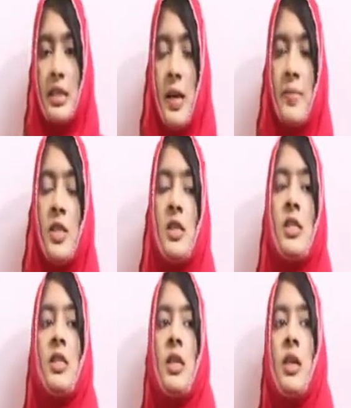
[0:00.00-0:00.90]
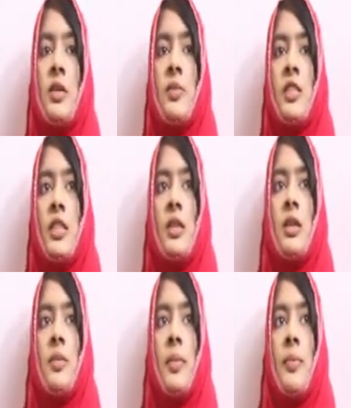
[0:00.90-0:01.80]
substance which
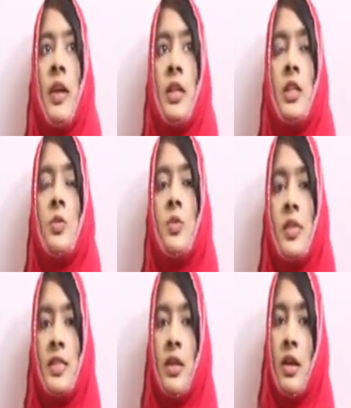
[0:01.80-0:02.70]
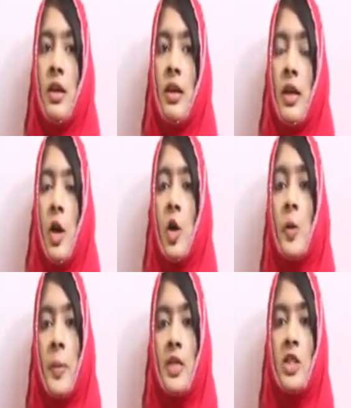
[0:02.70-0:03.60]
when individuals on
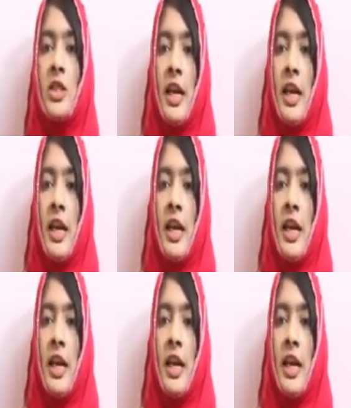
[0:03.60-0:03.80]
occupational